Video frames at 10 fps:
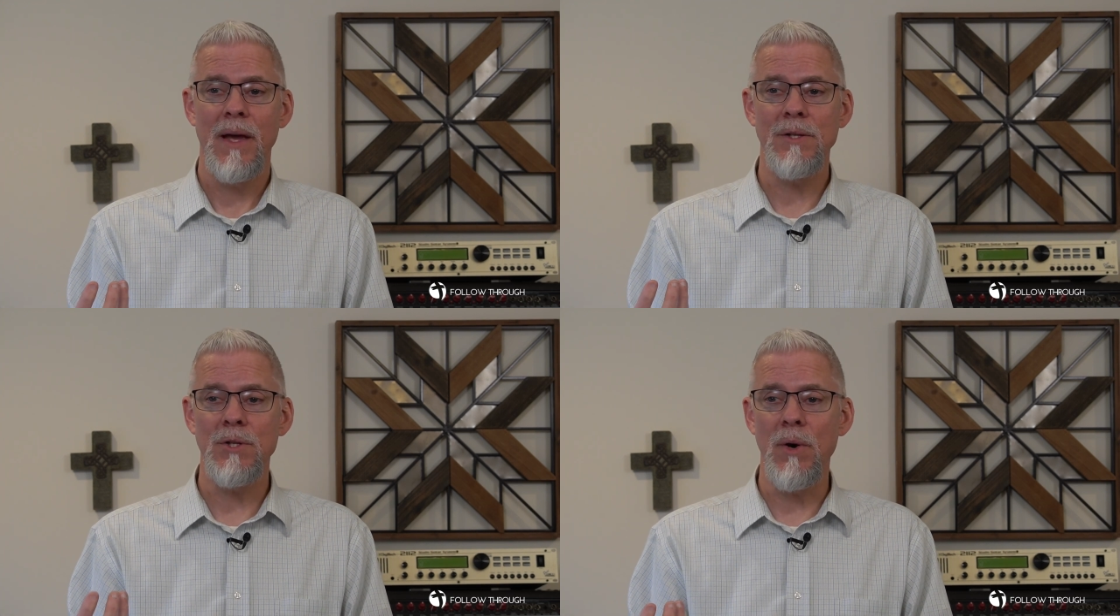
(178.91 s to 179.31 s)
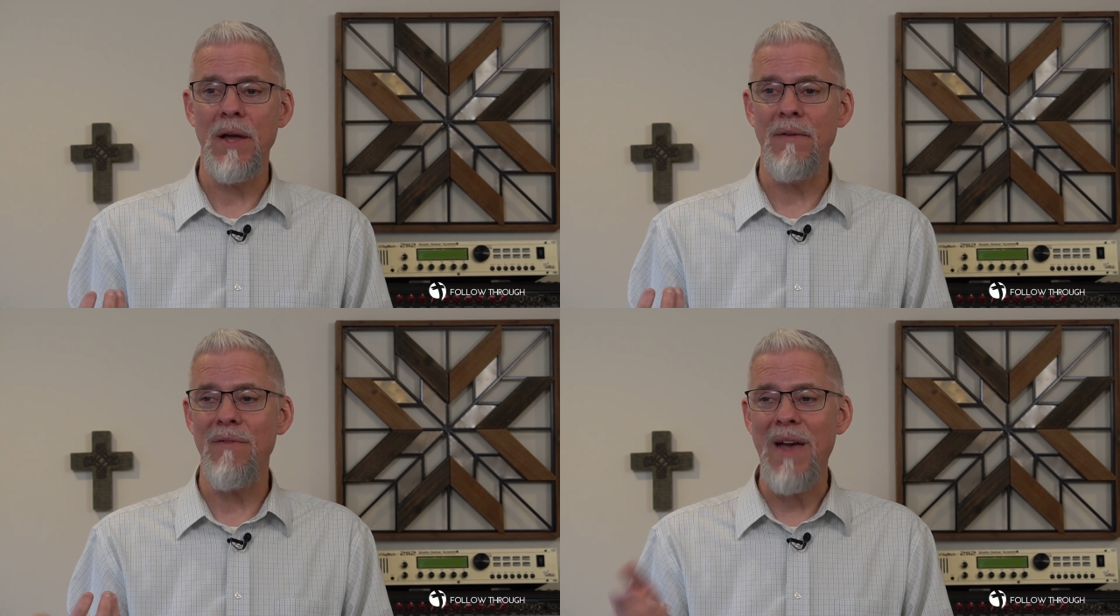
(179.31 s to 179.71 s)
And so
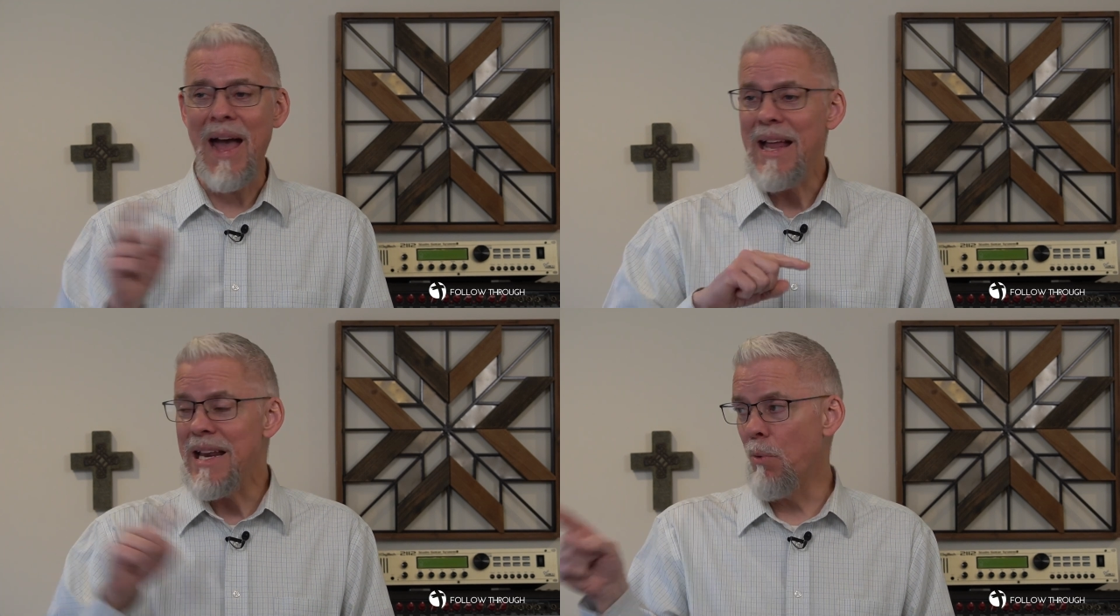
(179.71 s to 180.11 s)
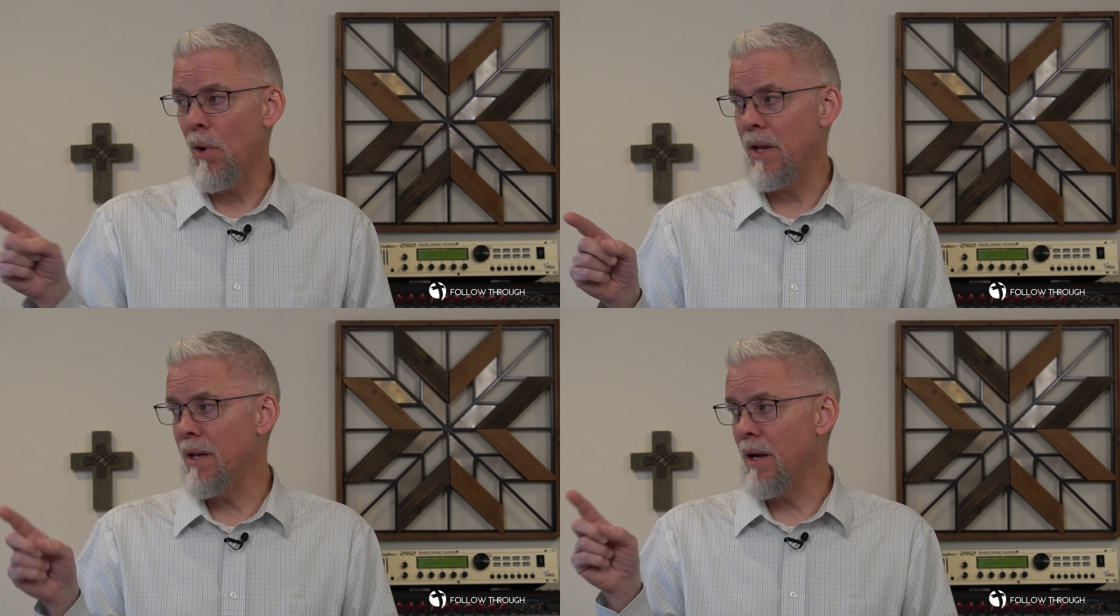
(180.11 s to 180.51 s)
if, if
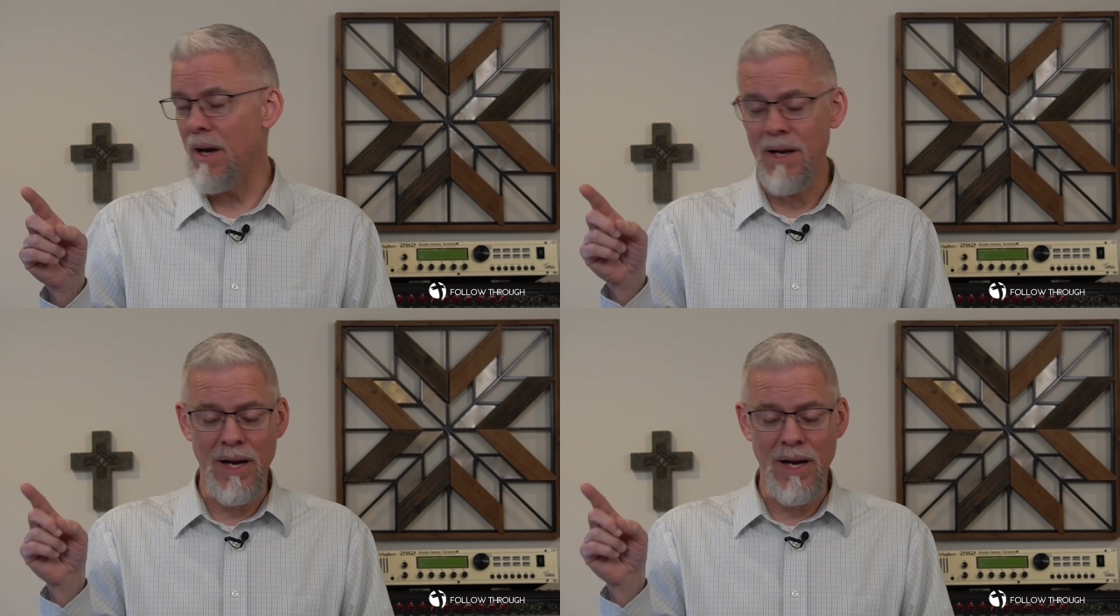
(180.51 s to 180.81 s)
anyone in, uh,